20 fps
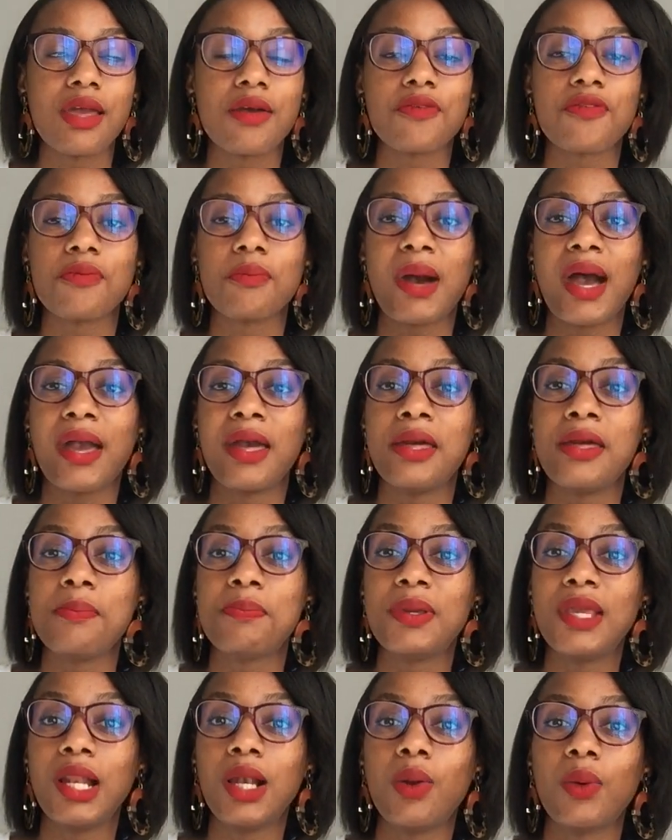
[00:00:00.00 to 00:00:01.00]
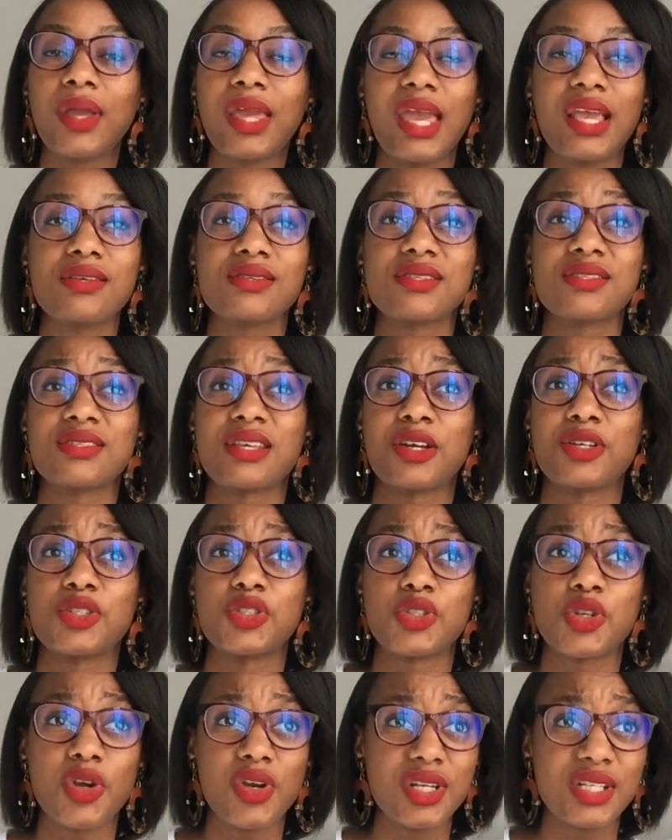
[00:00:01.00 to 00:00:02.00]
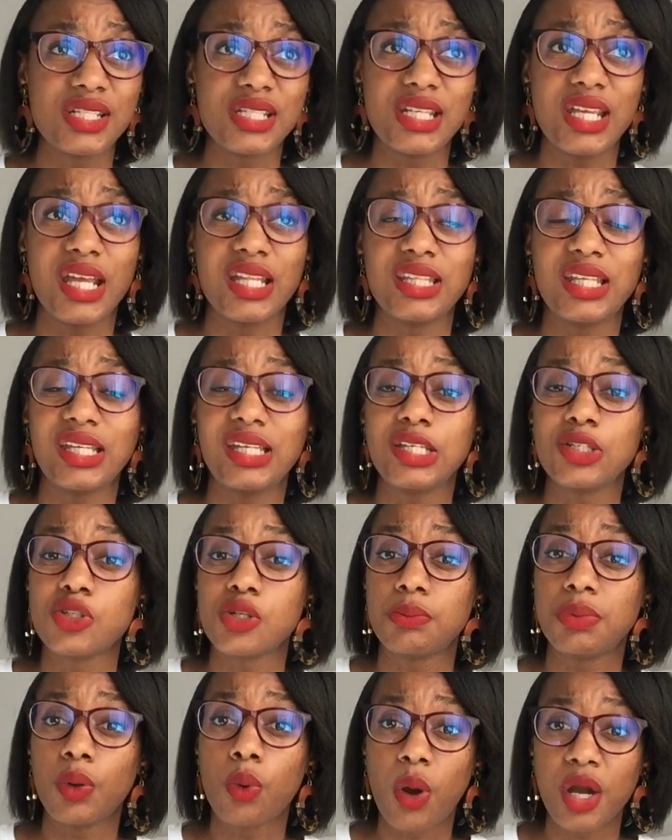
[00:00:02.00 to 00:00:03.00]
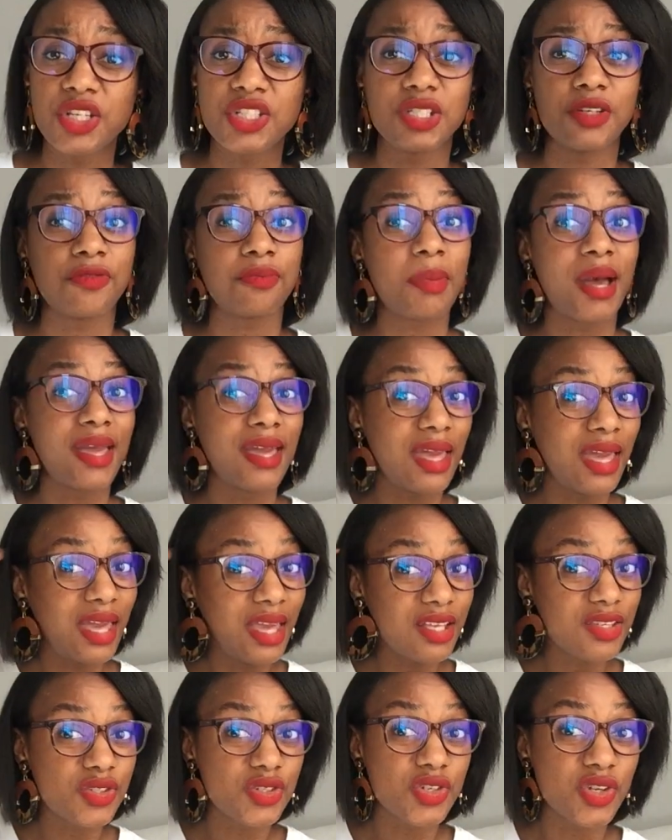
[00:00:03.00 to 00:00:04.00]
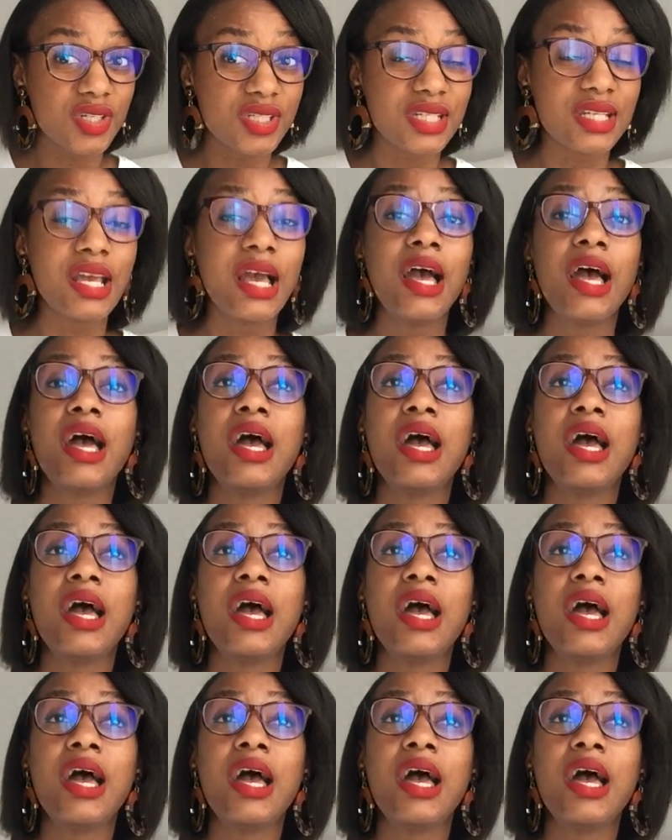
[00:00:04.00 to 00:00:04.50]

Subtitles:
if my pillowcases are dirty and they need to be washed, if my hair is dirty